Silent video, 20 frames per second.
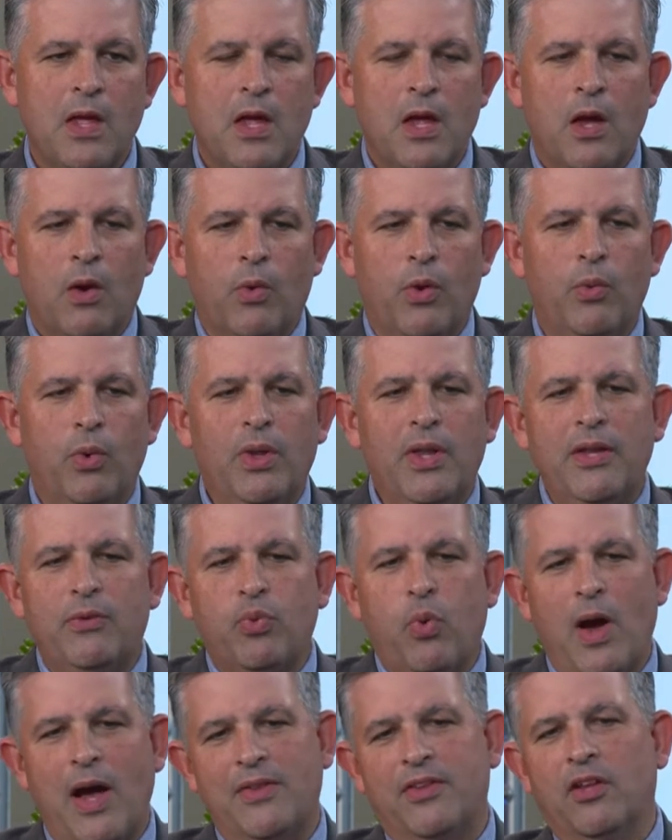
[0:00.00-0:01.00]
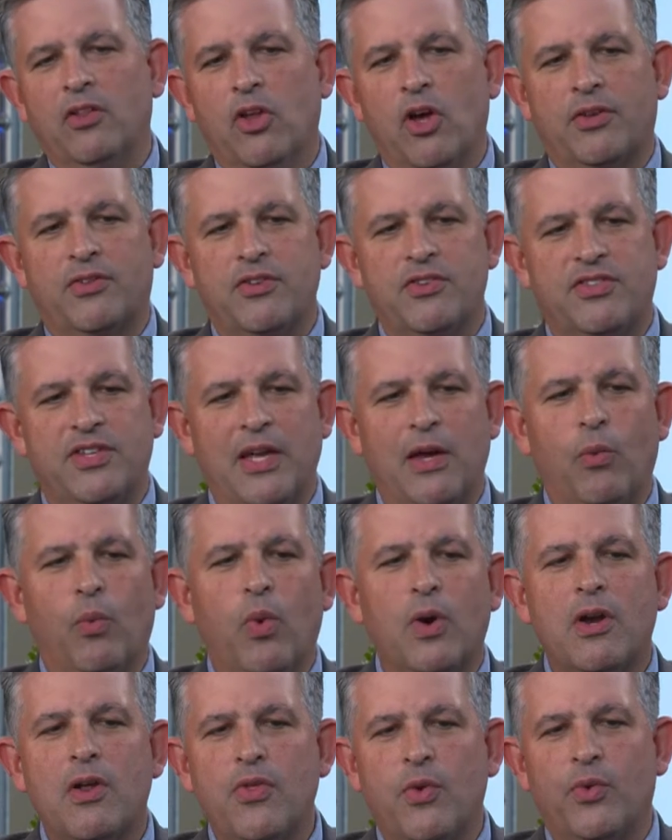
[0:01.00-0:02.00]
We really tried to look to see what
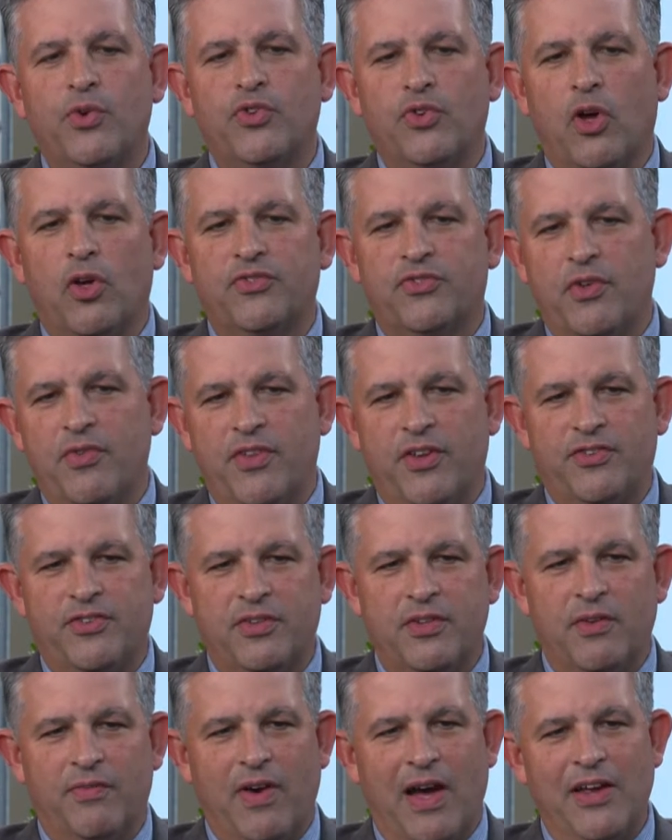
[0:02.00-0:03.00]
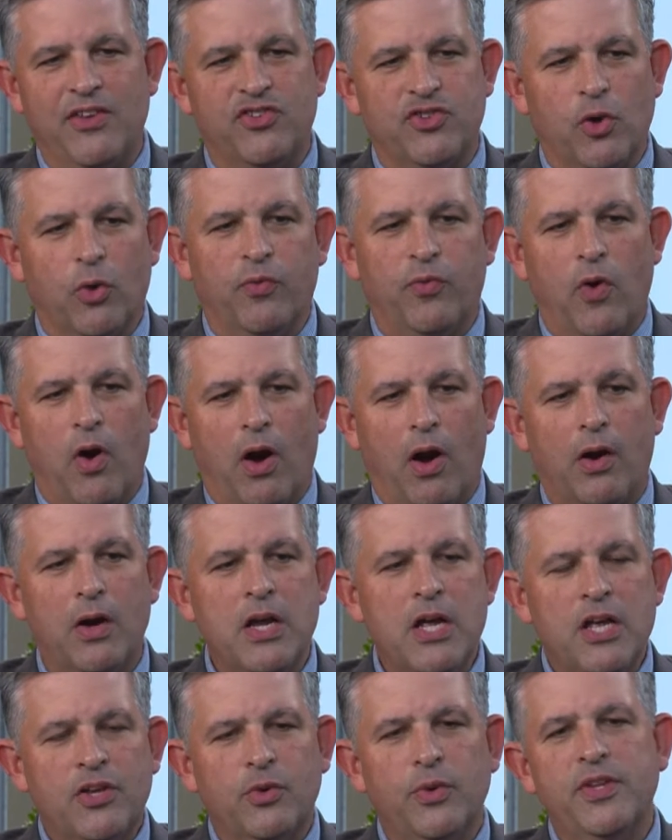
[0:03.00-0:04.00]
are the results of this device so far.
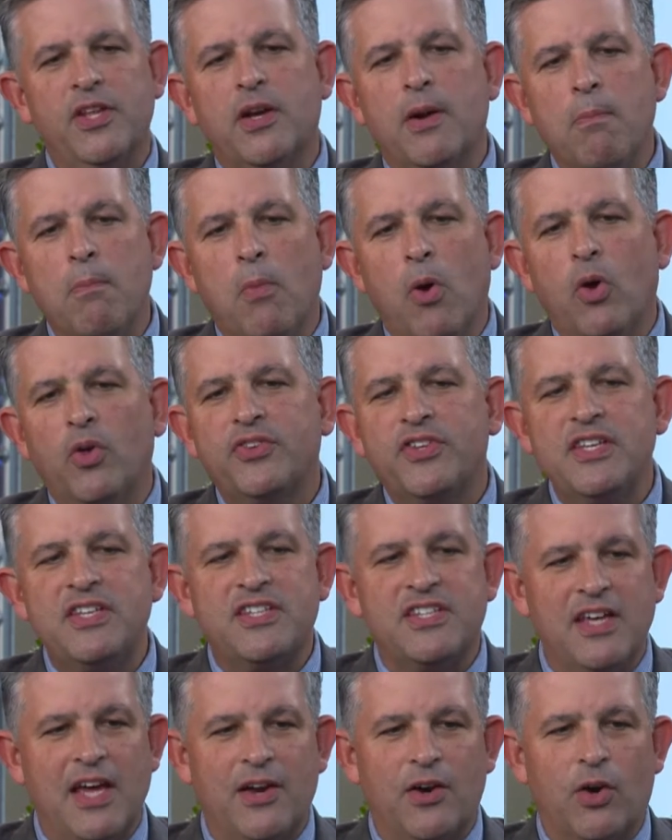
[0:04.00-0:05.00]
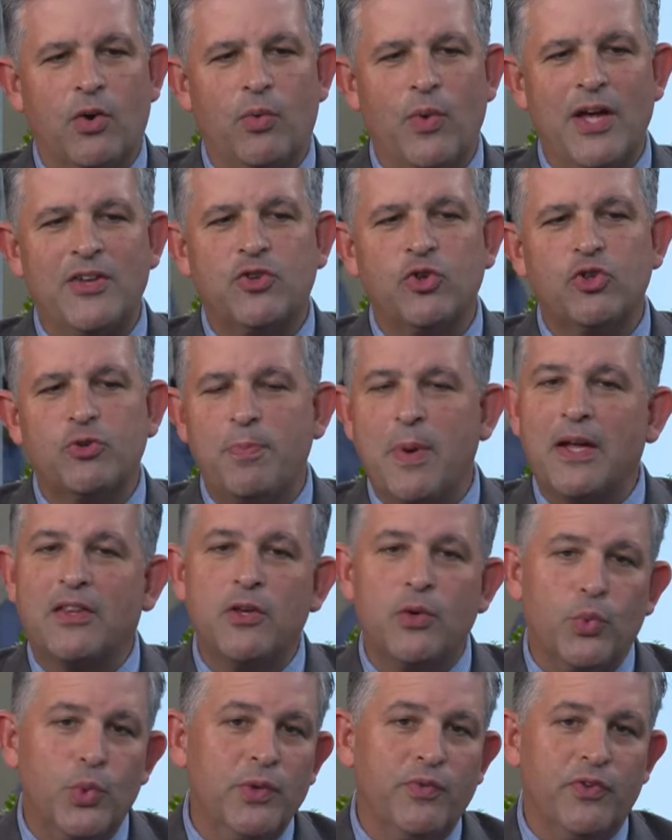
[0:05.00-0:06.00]
So we did a multi-center
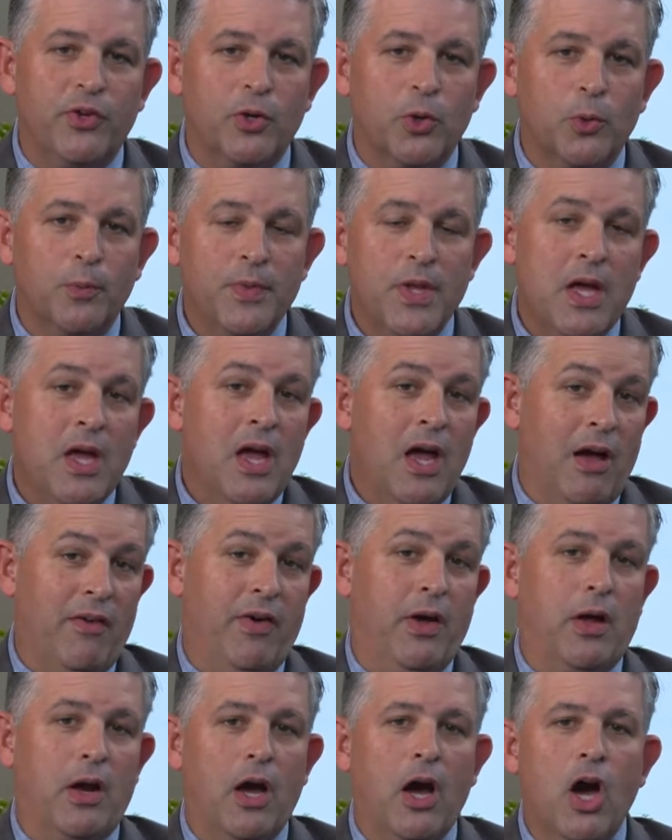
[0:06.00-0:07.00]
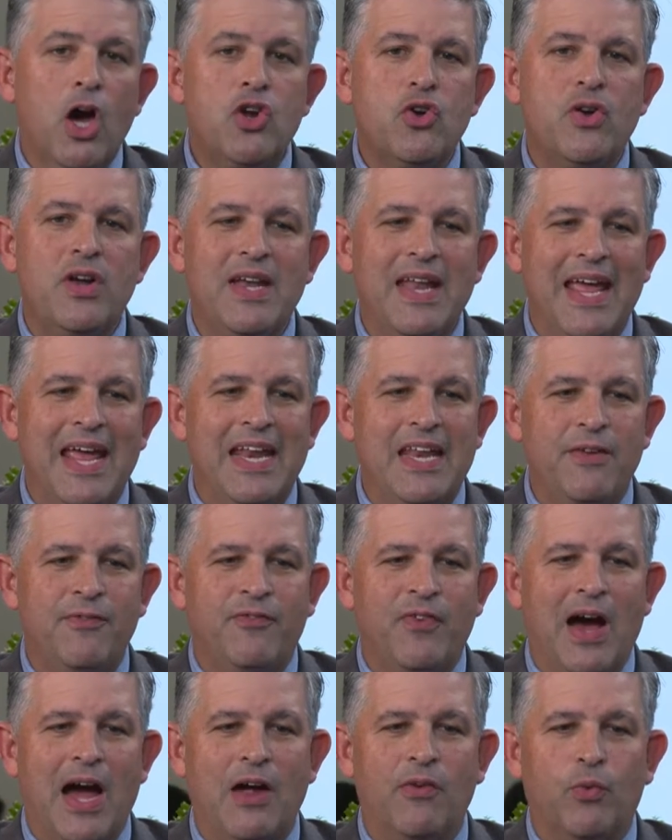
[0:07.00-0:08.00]
retrospective review of about
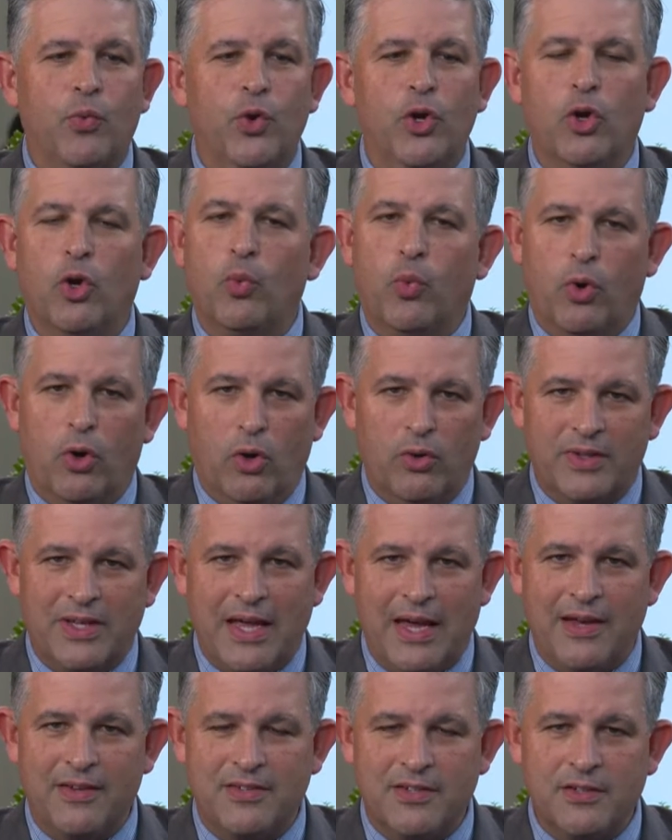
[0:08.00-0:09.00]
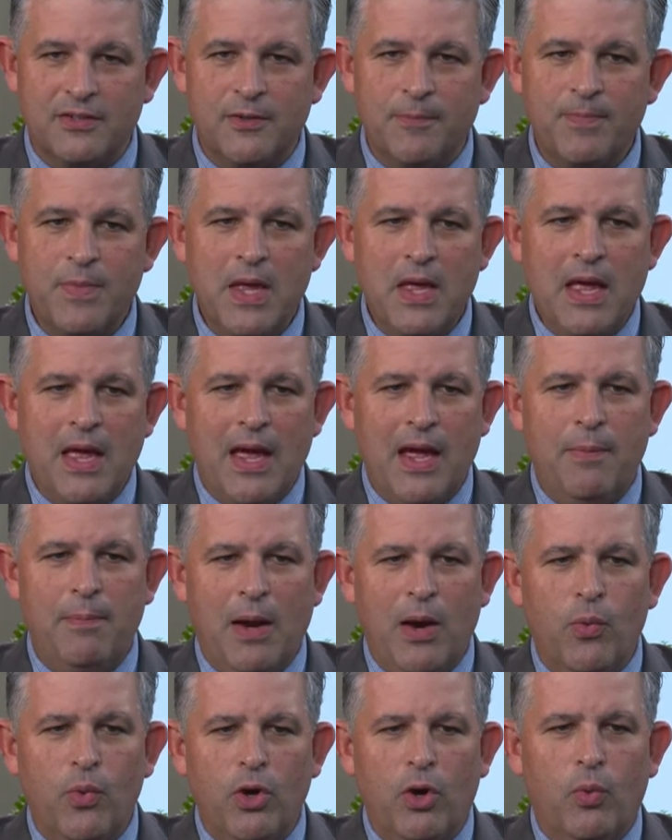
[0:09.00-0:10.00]
185 real-world cases. And by
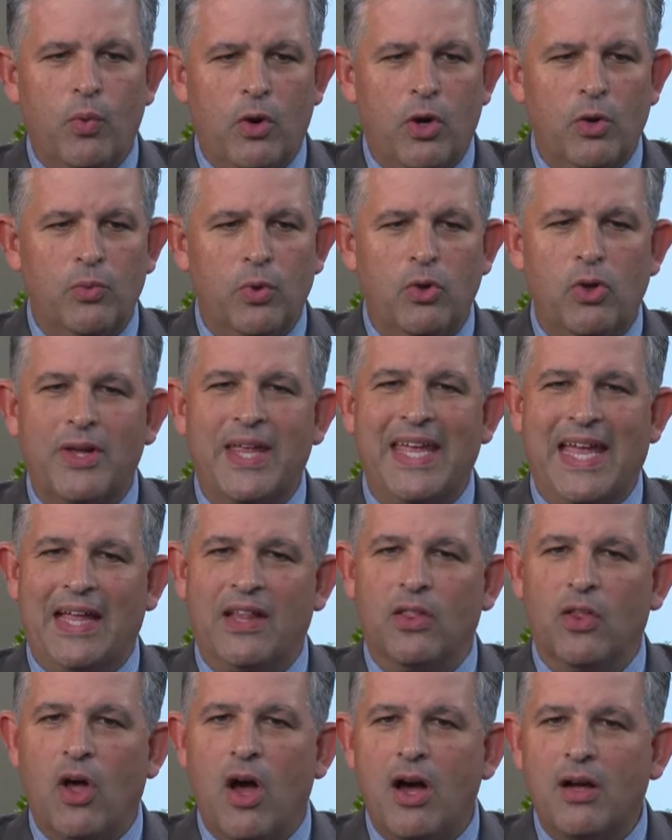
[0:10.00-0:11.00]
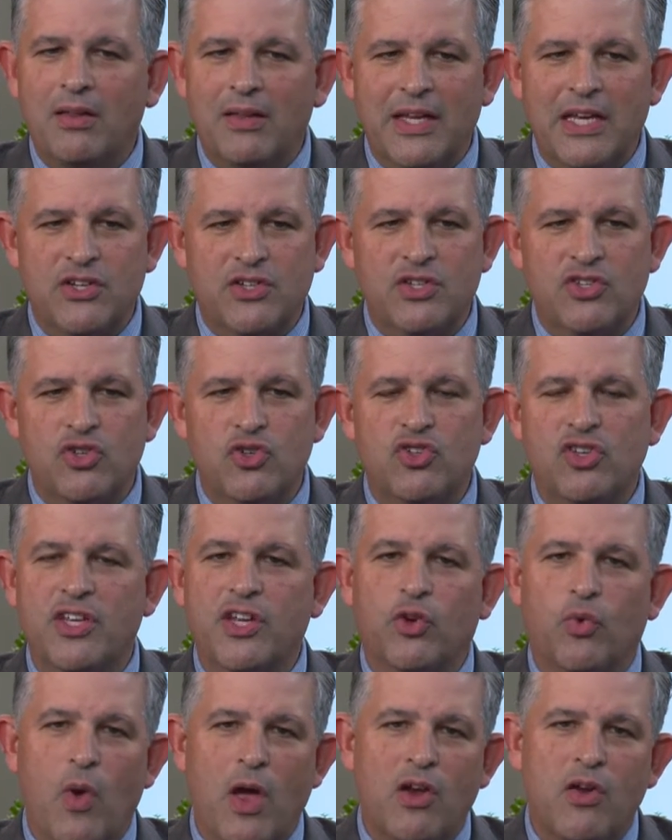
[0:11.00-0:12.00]
real world, we're looking at long lesions, usually
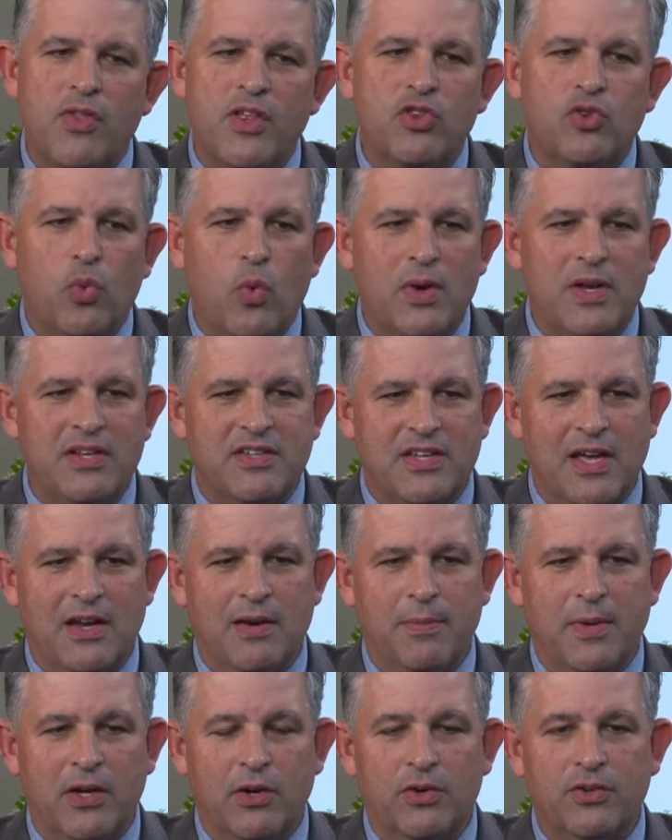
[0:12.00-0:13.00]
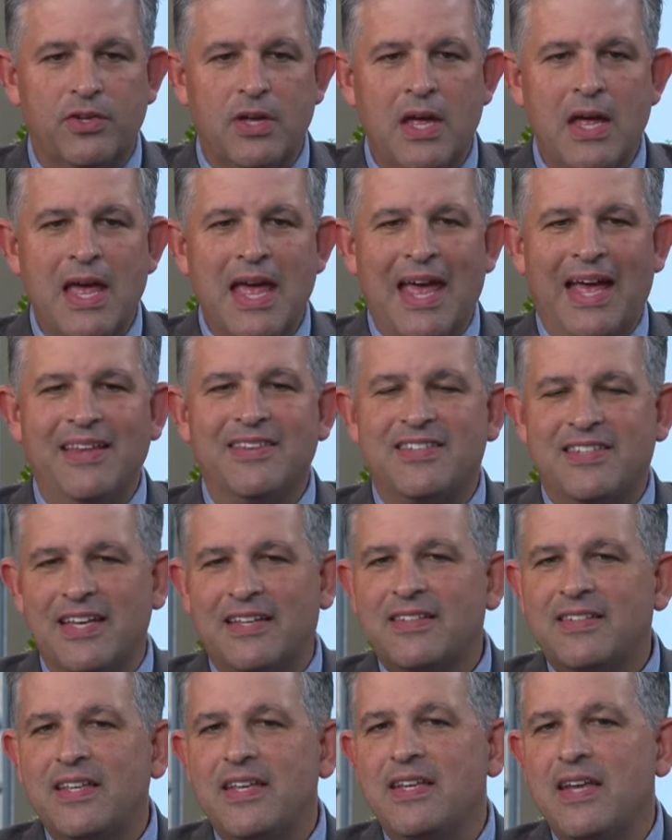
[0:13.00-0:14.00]
greater than 20 centimeters, and
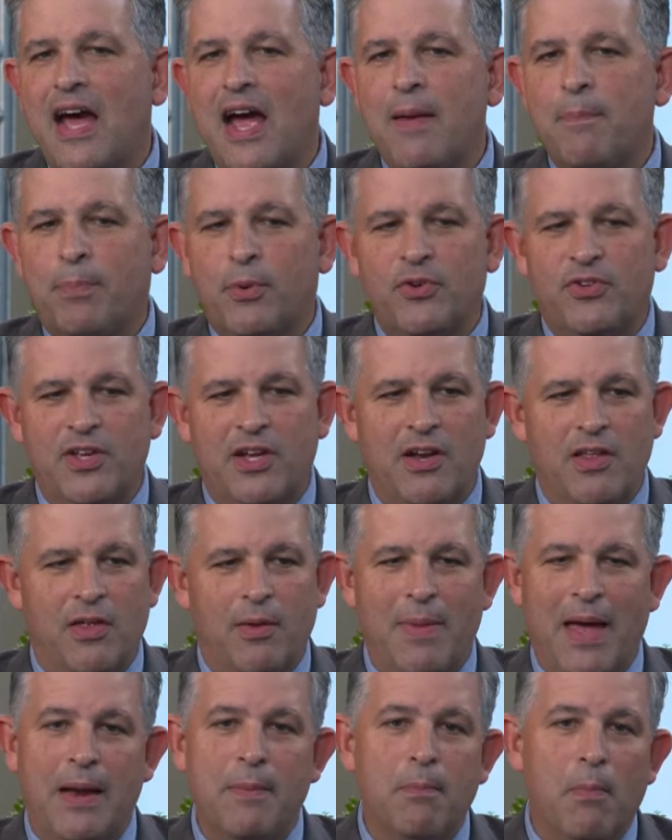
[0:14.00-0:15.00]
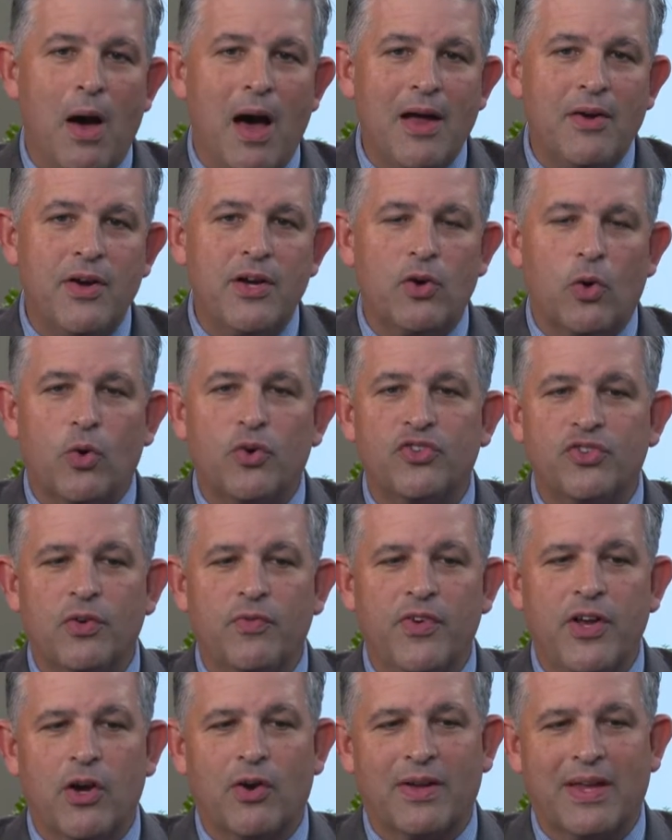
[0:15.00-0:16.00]
69% of them had moderate or
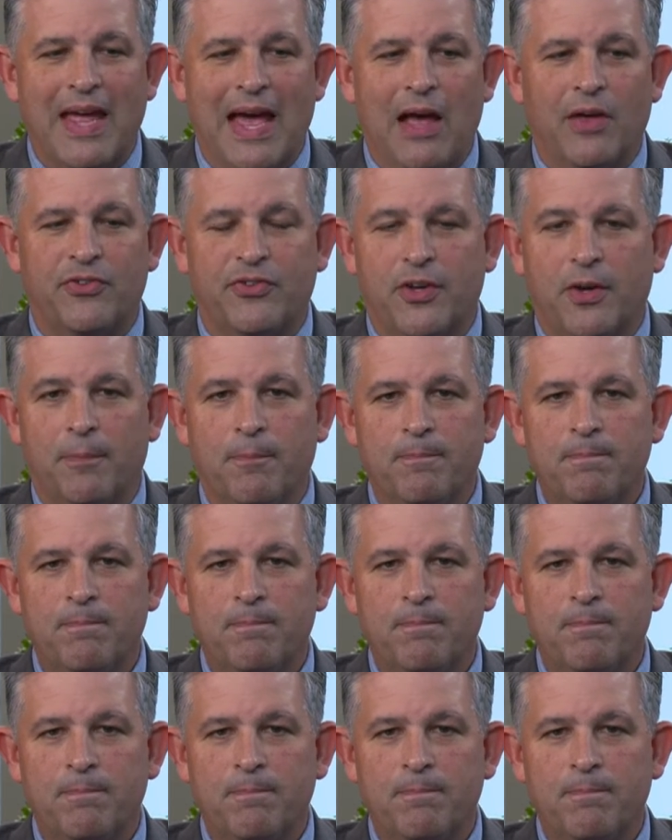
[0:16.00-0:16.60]
severe calcium.